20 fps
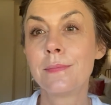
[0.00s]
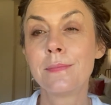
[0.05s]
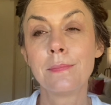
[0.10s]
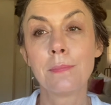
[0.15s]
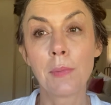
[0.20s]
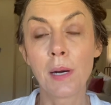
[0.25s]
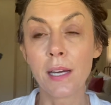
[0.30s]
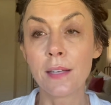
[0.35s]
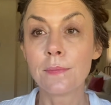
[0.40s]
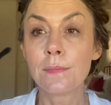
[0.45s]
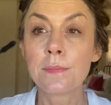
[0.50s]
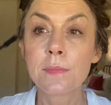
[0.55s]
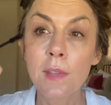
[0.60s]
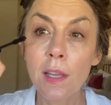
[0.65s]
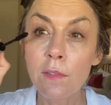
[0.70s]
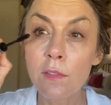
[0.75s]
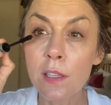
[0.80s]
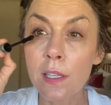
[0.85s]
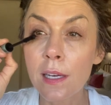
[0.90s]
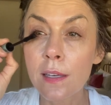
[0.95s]
But
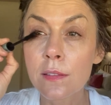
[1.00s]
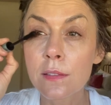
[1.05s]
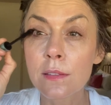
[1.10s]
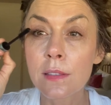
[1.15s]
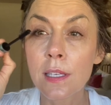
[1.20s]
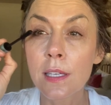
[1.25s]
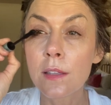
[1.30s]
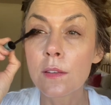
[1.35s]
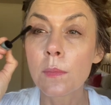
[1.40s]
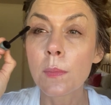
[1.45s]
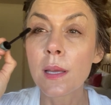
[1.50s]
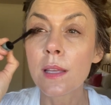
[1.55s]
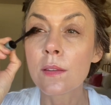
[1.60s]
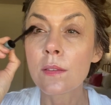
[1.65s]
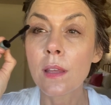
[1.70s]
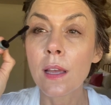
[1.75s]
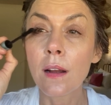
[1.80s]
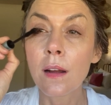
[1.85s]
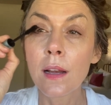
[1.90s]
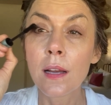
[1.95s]
nevertheless, it's
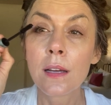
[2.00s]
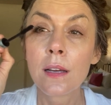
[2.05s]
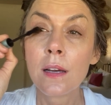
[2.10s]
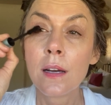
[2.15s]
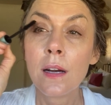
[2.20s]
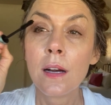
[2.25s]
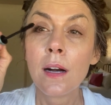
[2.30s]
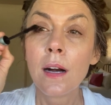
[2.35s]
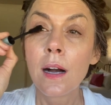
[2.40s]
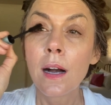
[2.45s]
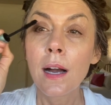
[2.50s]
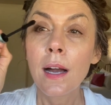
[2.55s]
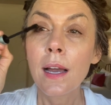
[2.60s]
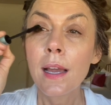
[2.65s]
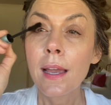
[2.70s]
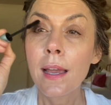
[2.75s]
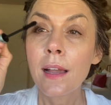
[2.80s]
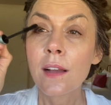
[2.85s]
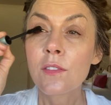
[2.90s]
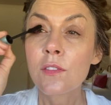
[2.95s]
mascara. I
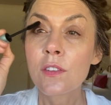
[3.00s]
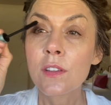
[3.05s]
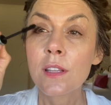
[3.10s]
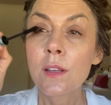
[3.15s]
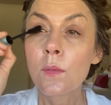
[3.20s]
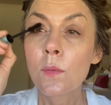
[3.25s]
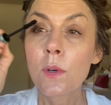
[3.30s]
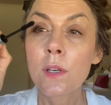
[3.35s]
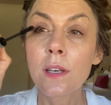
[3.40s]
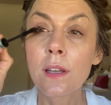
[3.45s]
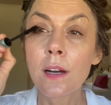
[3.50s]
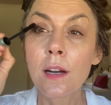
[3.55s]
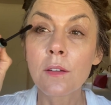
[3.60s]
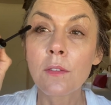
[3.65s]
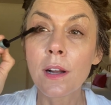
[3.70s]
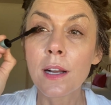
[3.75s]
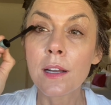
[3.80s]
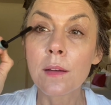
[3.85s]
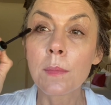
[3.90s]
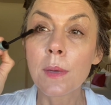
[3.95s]
actually would not
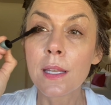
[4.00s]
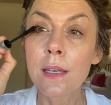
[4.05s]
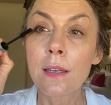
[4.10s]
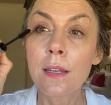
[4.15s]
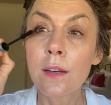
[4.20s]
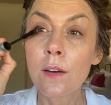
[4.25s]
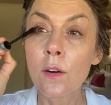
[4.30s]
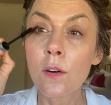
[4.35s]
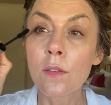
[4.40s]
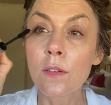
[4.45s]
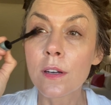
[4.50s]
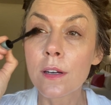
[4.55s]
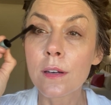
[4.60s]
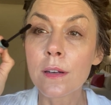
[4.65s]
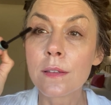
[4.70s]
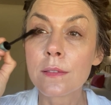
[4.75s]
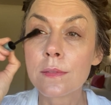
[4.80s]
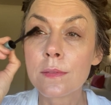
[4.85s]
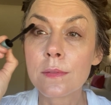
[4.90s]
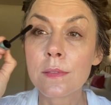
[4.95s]
recommend it
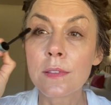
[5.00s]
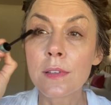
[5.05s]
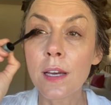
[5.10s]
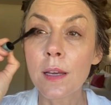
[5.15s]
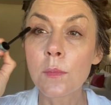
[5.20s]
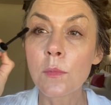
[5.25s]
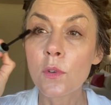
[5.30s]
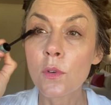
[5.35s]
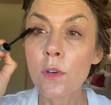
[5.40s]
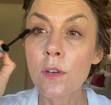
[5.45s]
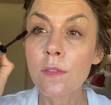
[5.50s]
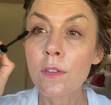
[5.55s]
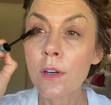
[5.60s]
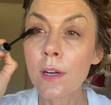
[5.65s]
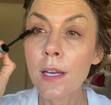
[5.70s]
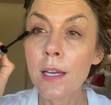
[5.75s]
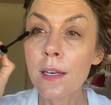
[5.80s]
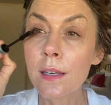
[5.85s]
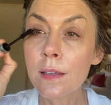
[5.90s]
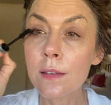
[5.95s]
over dime store
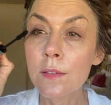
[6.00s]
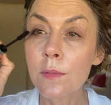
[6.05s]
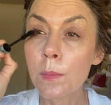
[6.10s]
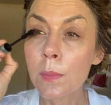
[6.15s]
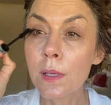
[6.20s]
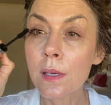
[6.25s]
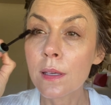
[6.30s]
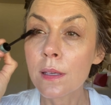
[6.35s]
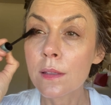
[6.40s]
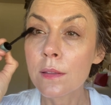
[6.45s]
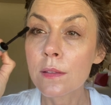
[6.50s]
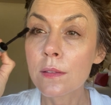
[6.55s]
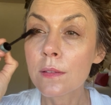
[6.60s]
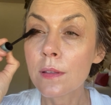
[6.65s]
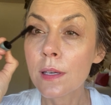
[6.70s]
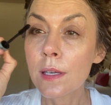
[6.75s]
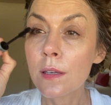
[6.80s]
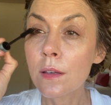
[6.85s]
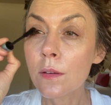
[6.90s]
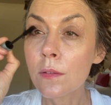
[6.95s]
varieties because
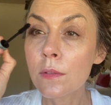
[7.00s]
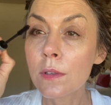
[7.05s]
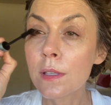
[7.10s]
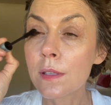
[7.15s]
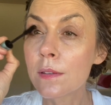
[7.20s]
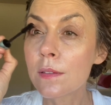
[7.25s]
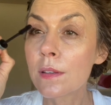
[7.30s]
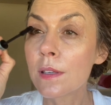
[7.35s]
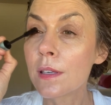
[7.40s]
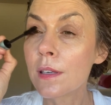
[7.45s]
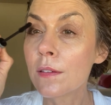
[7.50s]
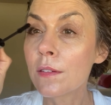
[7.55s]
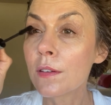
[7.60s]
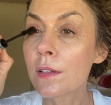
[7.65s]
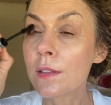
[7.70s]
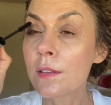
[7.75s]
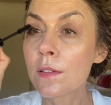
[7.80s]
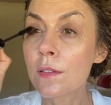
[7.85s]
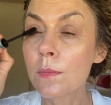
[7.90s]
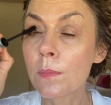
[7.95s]
I don't really see a difference.